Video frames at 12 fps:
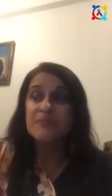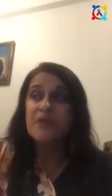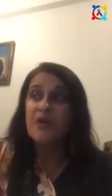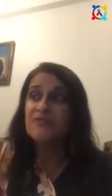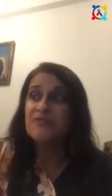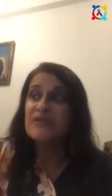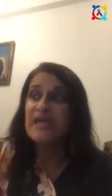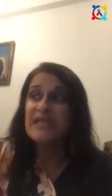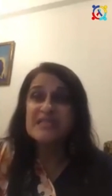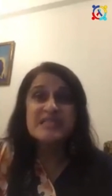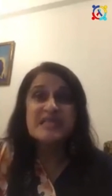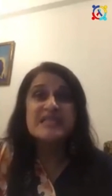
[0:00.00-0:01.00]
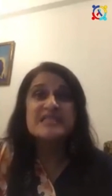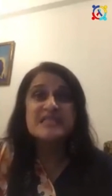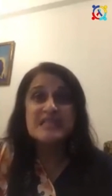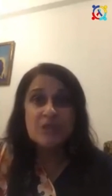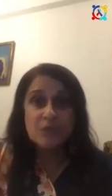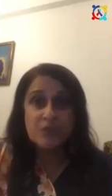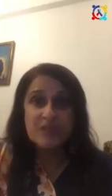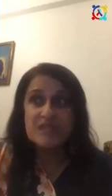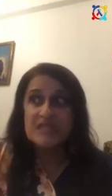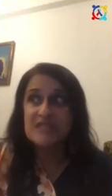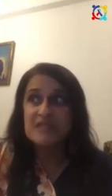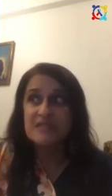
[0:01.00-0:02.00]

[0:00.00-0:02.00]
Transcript: of the exercise sequence